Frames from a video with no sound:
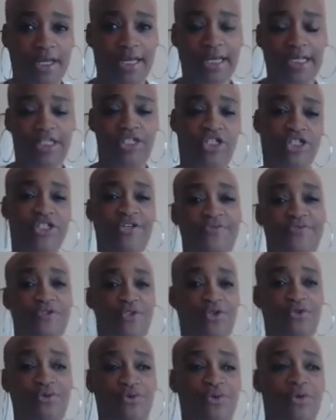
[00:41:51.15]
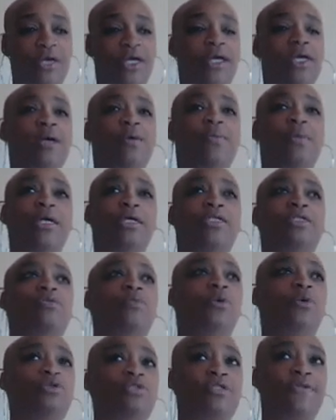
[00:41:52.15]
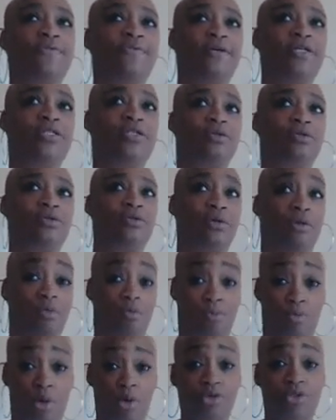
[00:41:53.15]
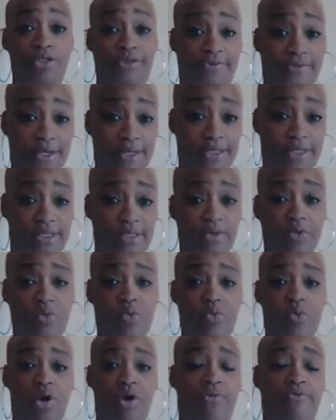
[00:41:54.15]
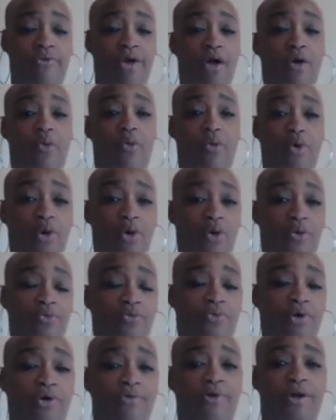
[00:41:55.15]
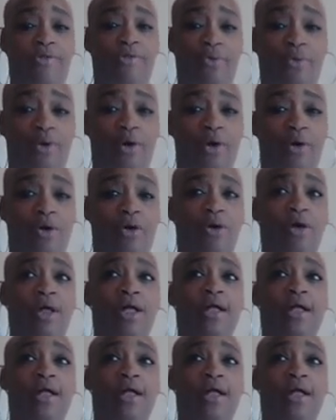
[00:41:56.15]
It shifts you because most of us run around the world